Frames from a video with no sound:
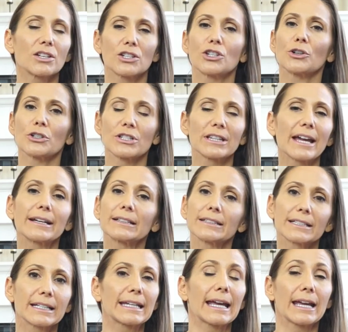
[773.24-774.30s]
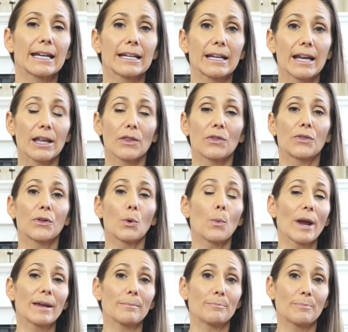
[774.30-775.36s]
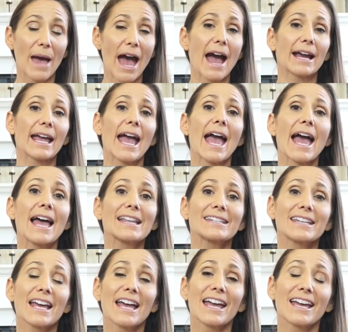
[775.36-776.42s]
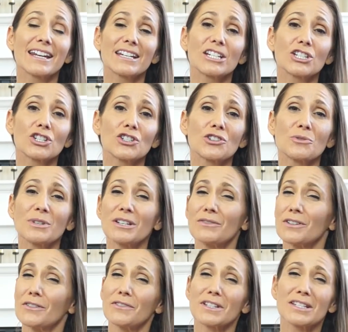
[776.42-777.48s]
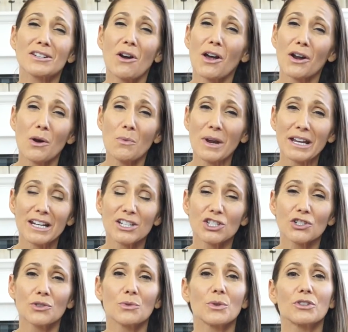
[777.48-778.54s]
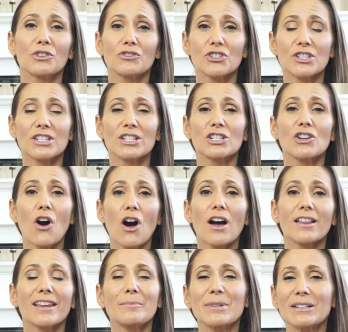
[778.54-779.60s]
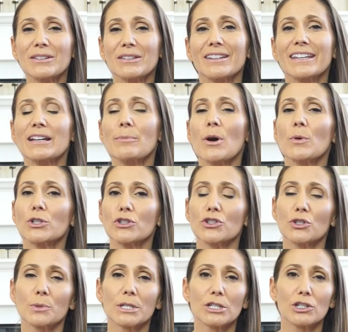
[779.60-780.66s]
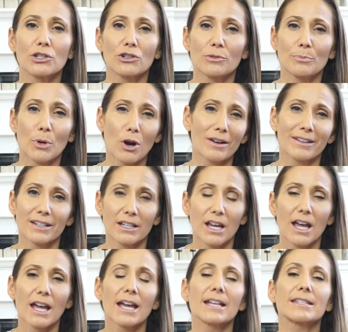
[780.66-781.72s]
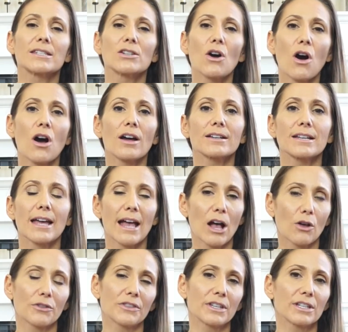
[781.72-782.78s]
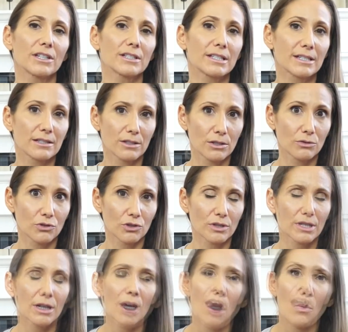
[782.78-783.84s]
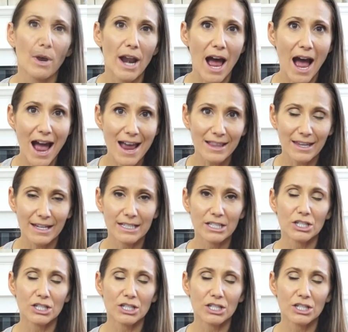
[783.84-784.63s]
You're likely to gain the weight back. And in addition to, even if it's not a weight issue, you're just not, I mean, think about what you're doing to your body. It's not healthy, usually. What I like